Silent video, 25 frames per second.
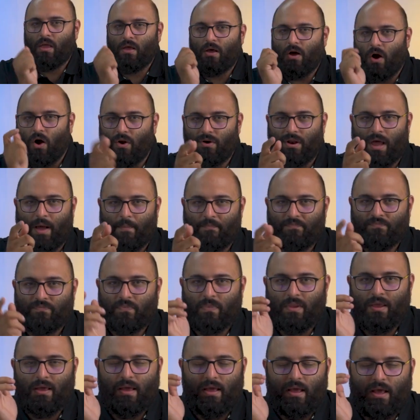Honda,
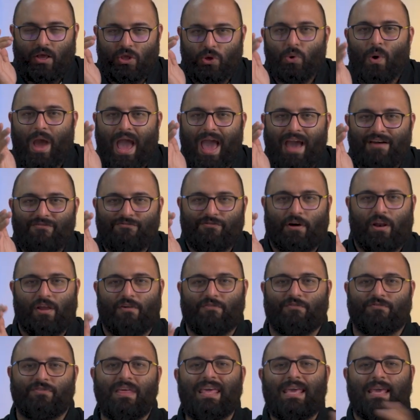you have one
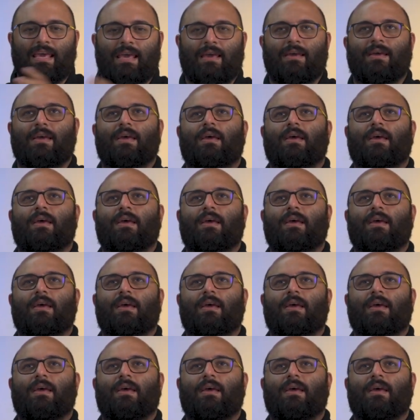of the